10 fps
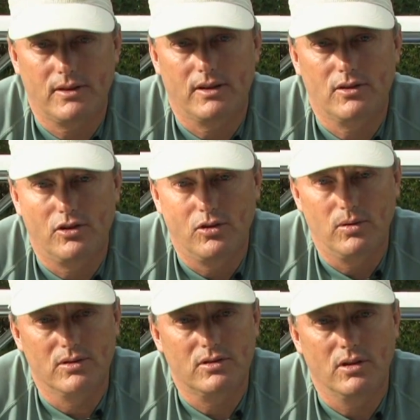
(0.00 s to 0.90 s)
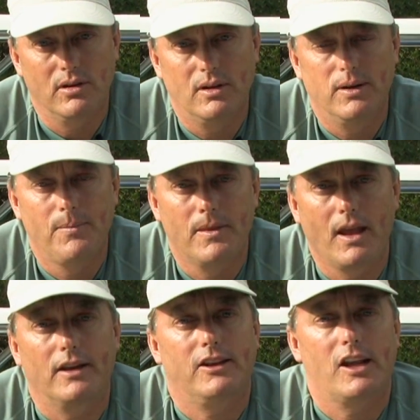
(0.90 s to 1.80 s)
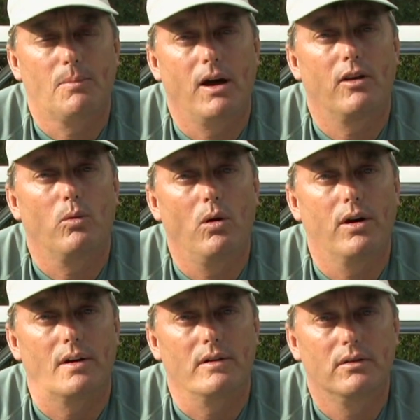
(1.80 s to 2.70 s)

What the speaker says: thing to do is to not take them out of the water.